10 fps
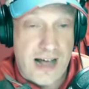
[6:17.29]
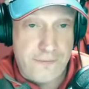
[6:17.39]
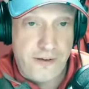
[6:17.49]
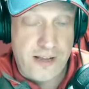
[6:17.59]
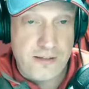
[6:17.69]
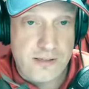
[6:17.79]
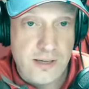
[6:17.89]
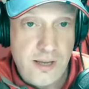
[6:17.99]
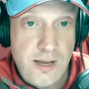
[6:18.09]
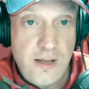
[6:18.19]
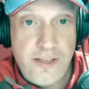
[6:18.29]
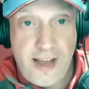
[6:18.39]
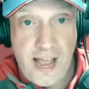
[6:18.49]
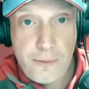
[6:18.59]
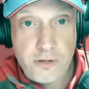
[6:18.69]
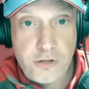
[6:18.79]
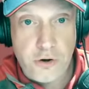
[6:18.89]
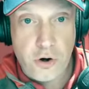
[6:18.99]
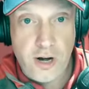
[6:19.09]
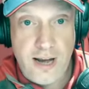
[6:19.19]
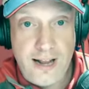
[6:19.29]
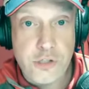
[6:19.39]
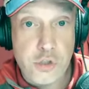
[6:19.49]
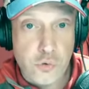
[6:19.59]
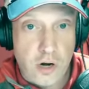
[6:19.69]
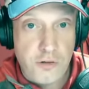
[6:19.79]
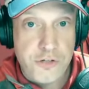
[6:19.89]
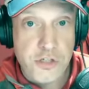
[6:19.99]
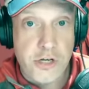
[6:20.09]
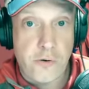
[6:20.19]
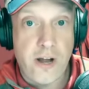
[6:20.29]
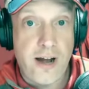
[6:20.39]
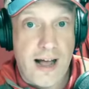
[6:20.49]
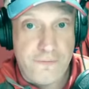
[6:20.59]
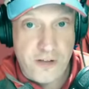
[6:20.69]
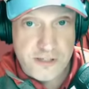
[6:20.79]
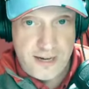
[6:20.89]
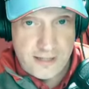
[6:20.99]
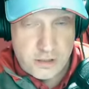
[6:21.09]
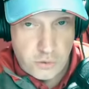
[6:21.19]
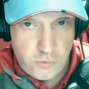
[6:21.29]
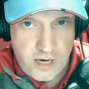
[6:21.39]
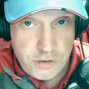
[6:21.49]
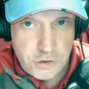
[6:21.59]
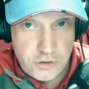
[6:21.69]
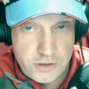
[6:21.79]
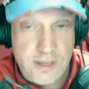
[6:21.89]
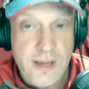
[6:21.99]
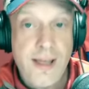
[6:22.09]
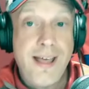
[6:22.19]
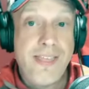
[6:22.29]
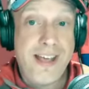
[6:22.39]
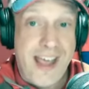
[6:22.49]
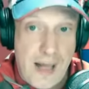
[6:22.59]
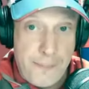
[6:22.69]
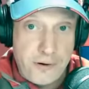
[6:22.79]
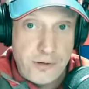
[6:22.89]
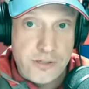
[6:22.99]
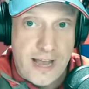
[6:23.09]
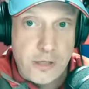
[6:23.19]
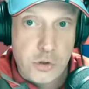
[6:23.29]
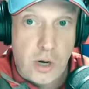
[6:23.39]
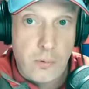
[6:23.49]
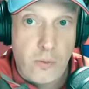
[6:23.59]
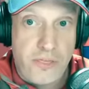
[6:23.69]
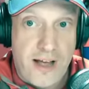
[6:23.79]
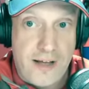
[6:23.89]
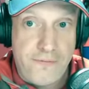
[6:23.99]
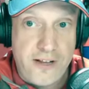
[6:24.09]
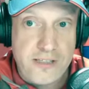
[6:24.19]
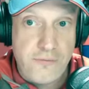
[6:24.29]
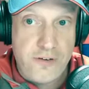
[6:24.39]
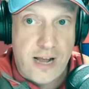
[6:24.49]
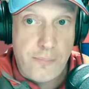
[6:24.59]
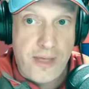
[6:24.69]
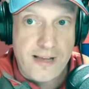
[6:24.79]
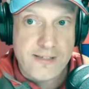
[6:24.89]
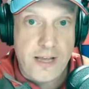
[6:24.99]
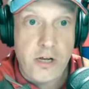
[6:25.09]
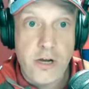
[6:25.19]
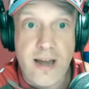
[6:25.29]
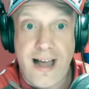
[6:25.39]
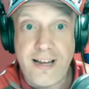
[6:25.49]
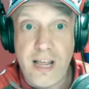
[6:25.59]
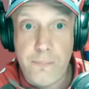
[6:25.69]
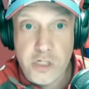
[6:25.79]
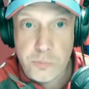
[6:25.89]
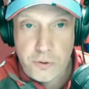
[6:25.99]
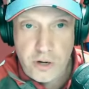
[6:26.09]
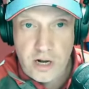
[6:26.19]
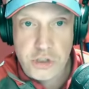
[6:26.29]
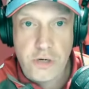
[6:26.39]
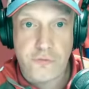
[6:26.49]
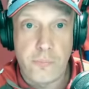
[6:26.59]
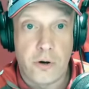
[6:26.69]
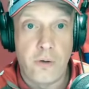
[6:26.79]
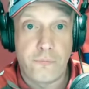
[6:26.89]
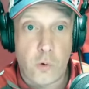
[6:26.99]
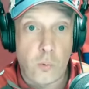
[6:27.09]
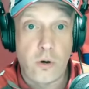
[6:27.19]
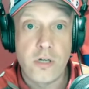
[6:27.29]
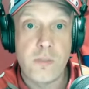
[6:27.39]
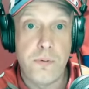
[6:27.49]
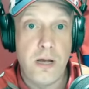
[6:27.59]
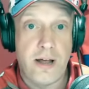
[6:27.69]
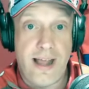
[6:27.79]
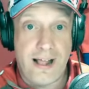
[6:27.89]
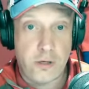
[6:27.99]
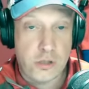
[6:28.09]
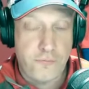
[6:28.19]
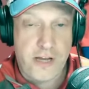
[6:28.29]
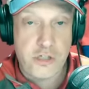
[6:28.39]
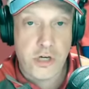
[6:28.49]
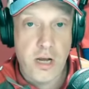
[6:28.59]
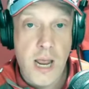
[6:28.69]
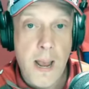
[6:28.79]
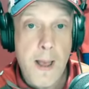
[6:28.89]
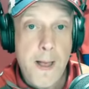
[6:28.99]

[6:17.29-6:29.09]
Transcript: Offense: the Capitals and Hurricanes struggled to generate offense against the Rangers. The Capitals had trouble with offensive depth, as they could not get much production from their forwards beyond Alex Ovechkin.